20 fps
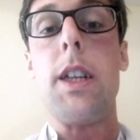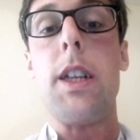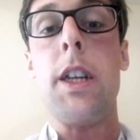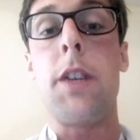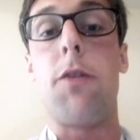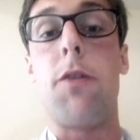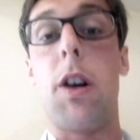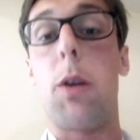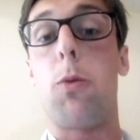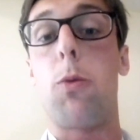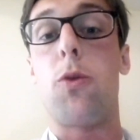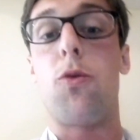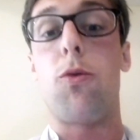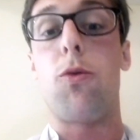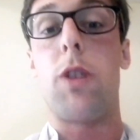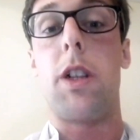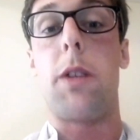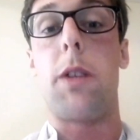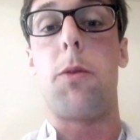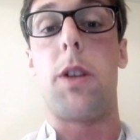event was
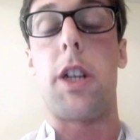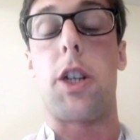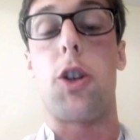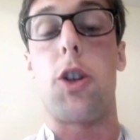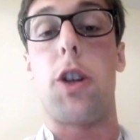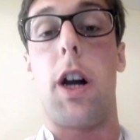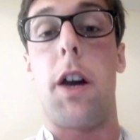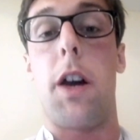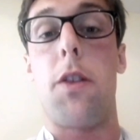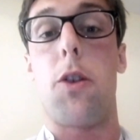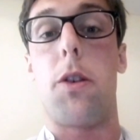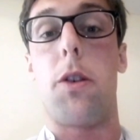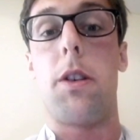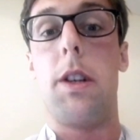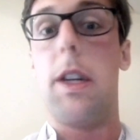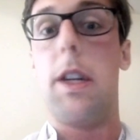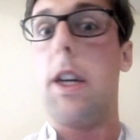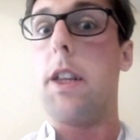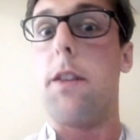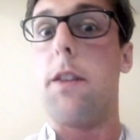really good, I
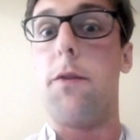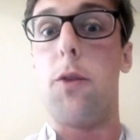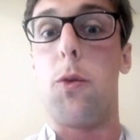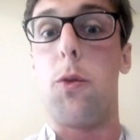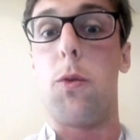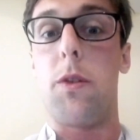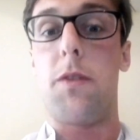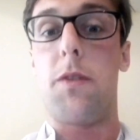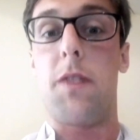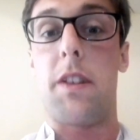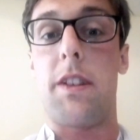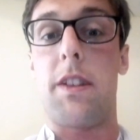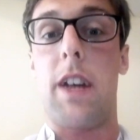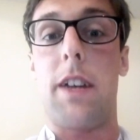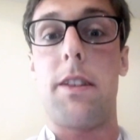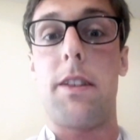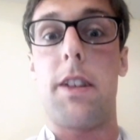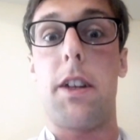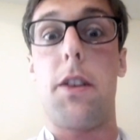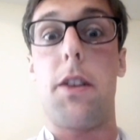thought. The food was
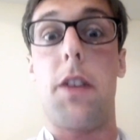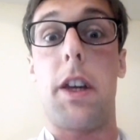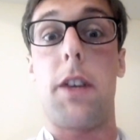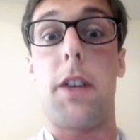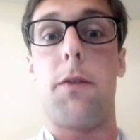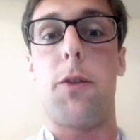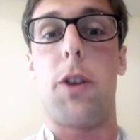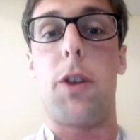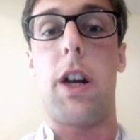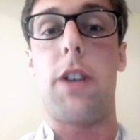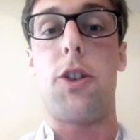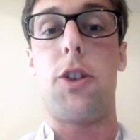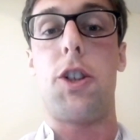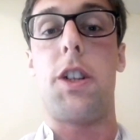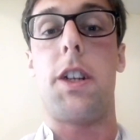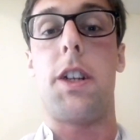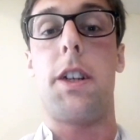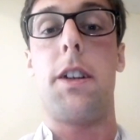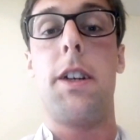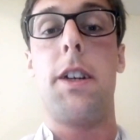fantastic. Thank you for that,
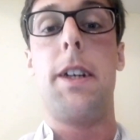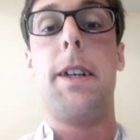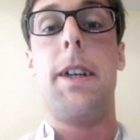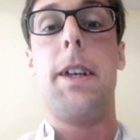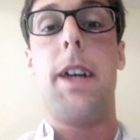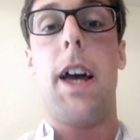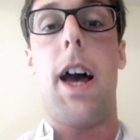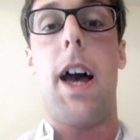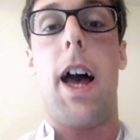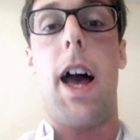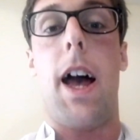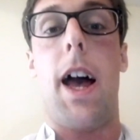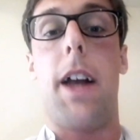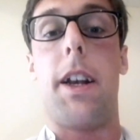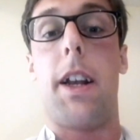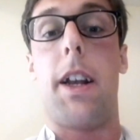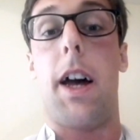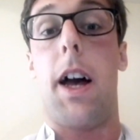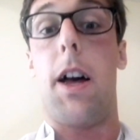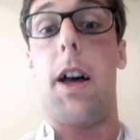Shinette.
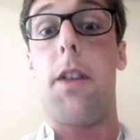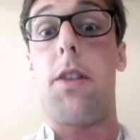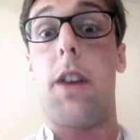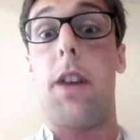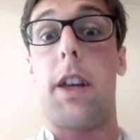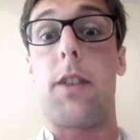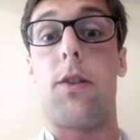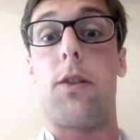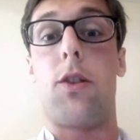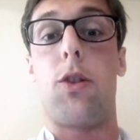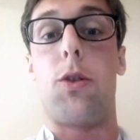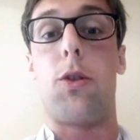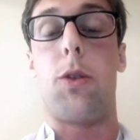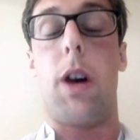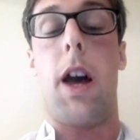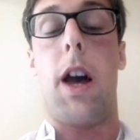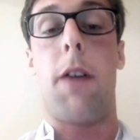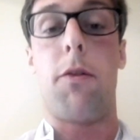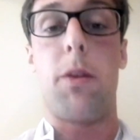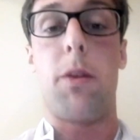and thanks to
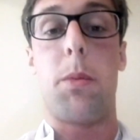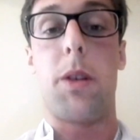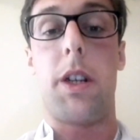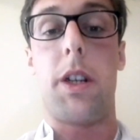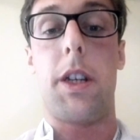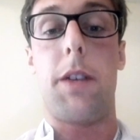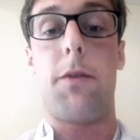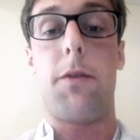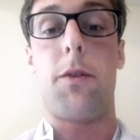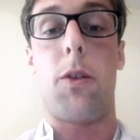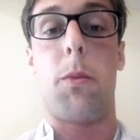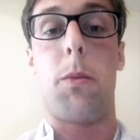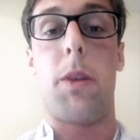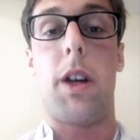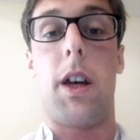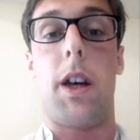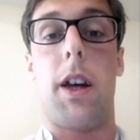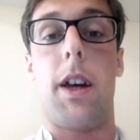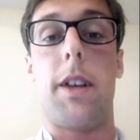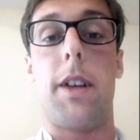everybody from
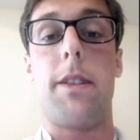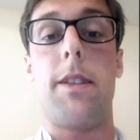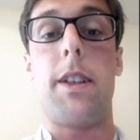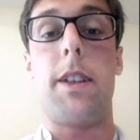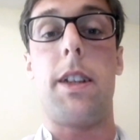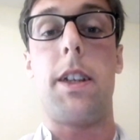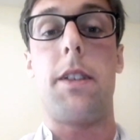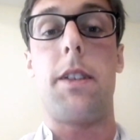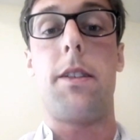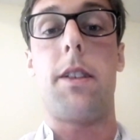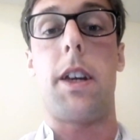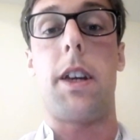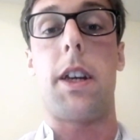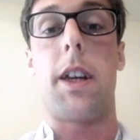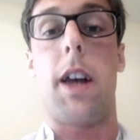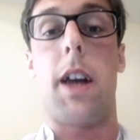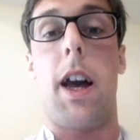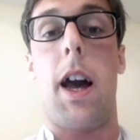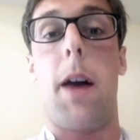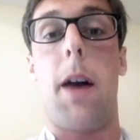the TD
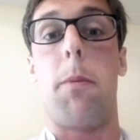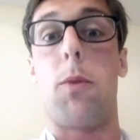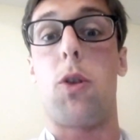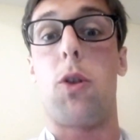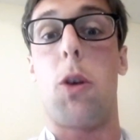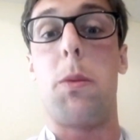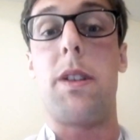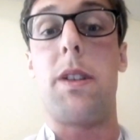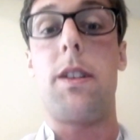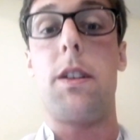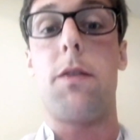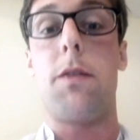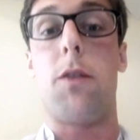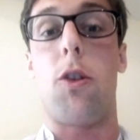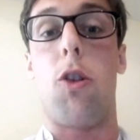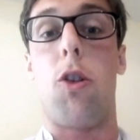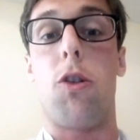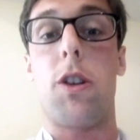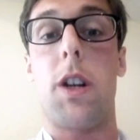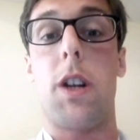SIG committee
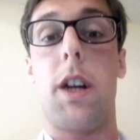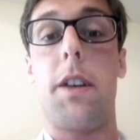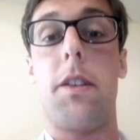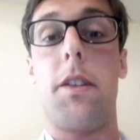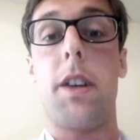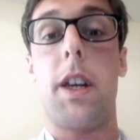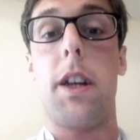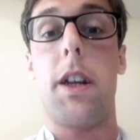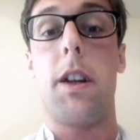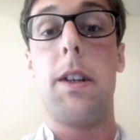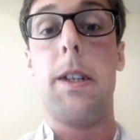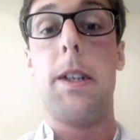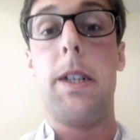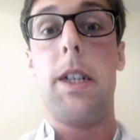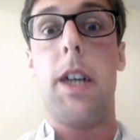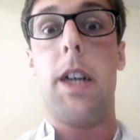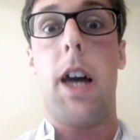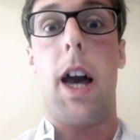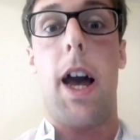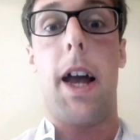for organizing it.
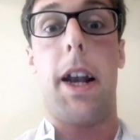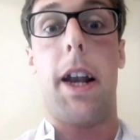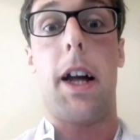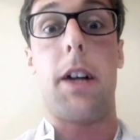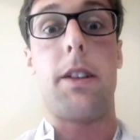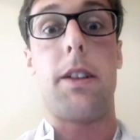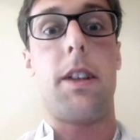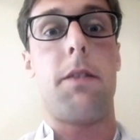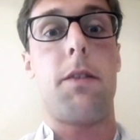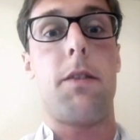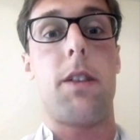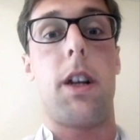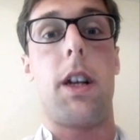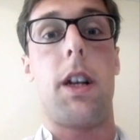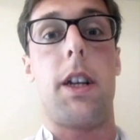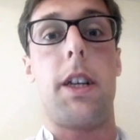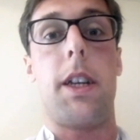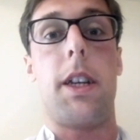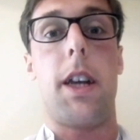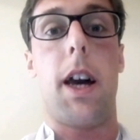And I'll
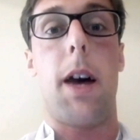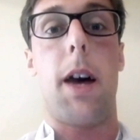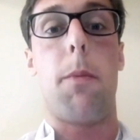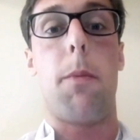definitely